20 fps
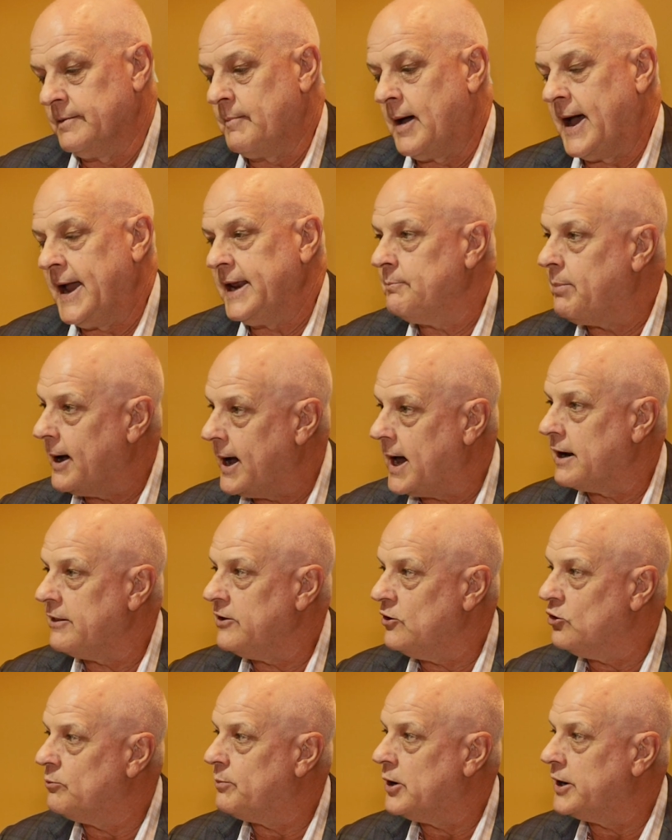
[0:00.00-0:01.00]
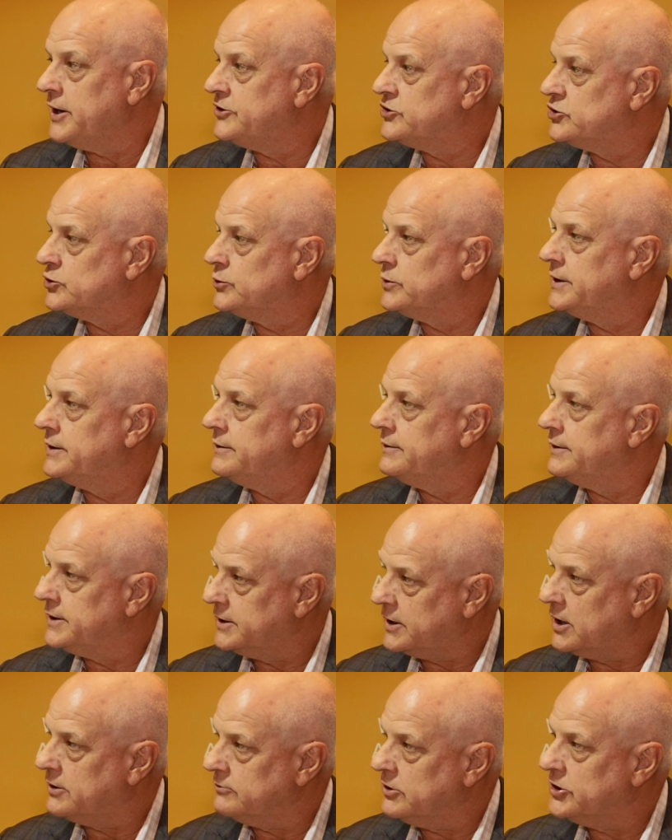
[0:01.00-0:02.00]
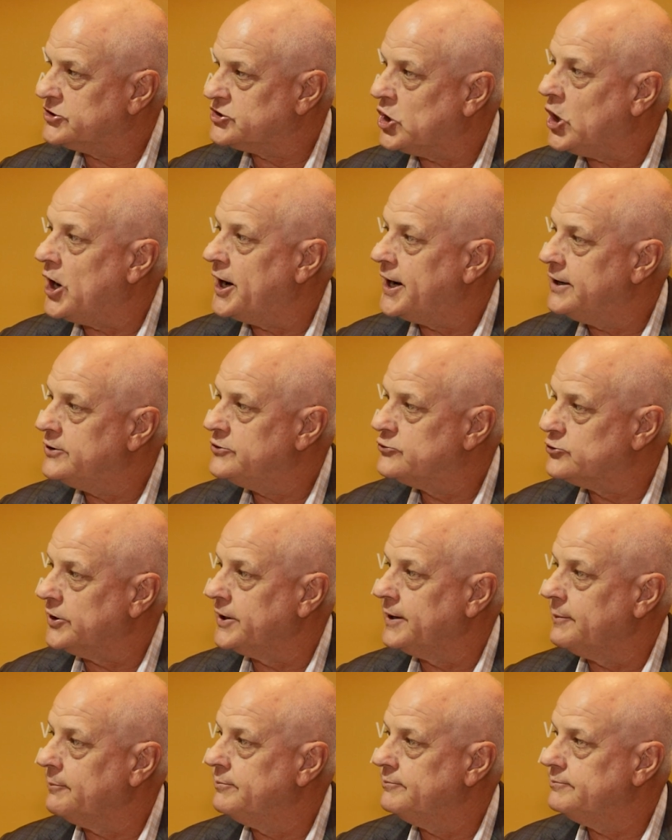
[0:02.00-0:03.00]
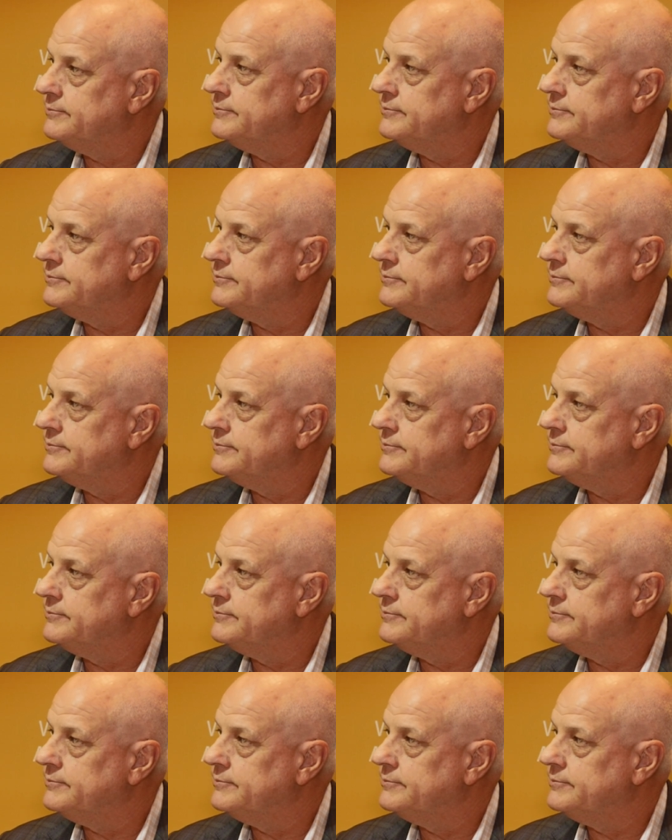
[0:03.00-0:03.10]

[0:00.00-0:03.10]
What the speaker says: main part of the ore body to a tighter drilling